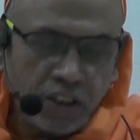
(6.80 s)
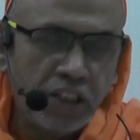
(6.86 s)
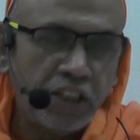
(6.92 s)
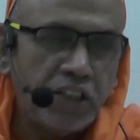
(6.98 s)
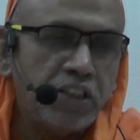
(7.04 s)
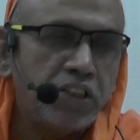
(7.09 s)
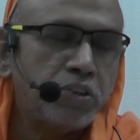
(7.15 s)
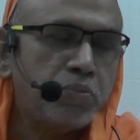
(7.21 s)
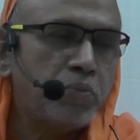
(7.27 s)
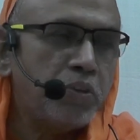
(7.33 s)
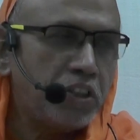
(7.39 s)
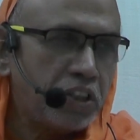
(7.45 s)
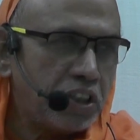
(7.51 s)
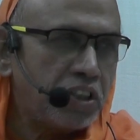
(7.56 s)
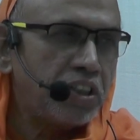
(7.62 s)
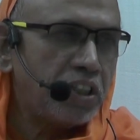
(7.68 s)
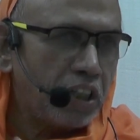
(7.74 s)
kindness
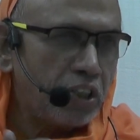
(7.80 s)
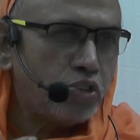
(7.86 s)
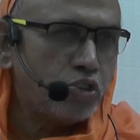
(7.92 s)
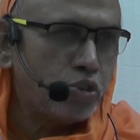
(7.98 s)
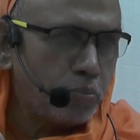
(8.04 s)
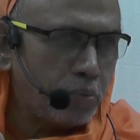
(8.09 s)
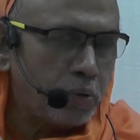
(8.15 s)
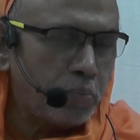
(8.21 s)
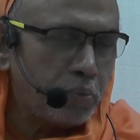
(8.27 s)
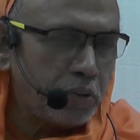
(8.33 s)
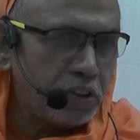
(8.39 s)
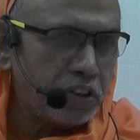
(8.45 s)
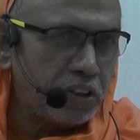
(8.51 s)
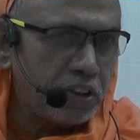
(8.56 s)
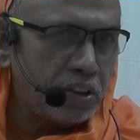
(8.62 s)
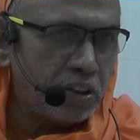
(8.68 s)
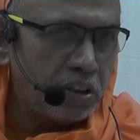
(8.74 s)
meditation has to be
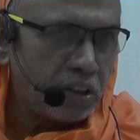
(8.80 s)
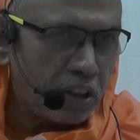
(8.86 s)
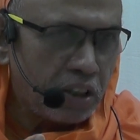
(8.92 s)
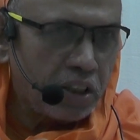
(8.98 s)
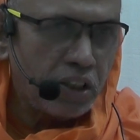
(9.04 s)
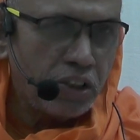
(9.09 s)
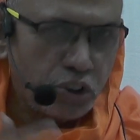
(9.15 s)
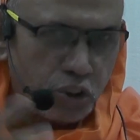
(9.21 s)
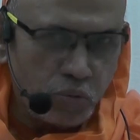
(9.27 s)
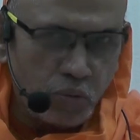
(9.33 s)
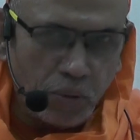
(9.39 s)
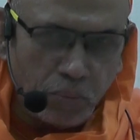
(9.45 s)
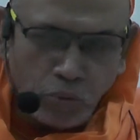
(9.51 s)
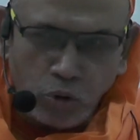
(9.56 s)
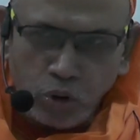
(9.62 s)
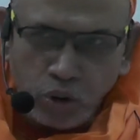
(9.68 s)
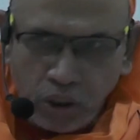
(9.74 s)
repeated at least one
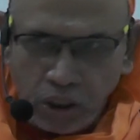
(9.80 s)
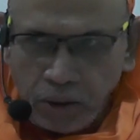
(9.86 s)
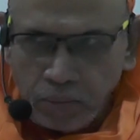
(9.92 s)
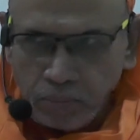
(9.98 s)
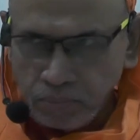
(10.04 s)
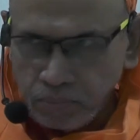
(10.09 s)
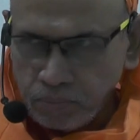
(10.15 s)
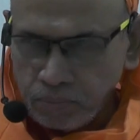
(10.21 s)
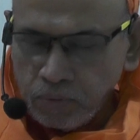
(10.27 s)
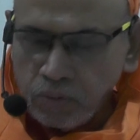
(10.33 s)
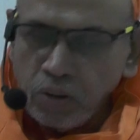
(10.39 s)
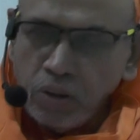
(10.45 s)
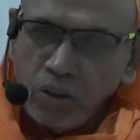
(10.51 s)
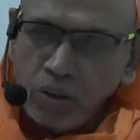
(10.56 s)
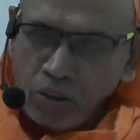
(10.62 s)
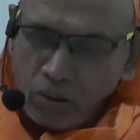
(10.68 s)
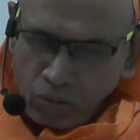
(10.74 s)
more time.
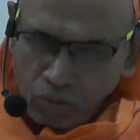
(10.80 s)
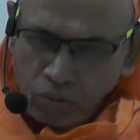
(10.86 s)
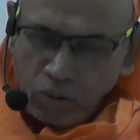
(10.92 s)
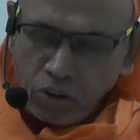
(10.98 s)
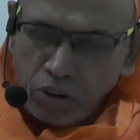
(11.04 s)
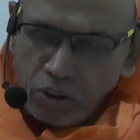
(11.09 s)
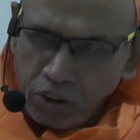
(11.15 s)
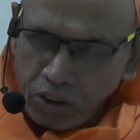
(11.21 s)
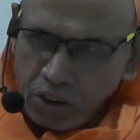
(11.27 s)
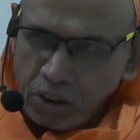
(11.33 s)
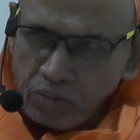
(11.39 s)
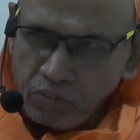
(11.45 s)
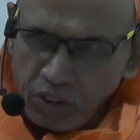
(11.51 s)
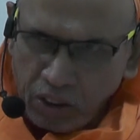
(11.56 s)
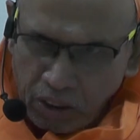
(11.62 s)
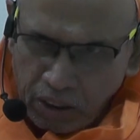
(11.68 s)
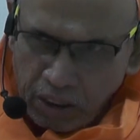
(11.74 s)
We'll do it
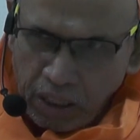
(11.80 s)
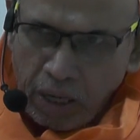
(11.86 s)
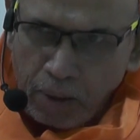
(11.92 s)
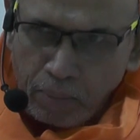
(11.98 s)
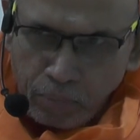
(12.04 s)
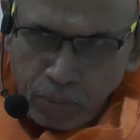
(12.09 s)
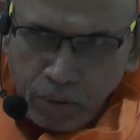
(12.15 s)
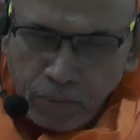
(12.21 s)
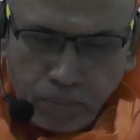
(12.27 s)
after a gap.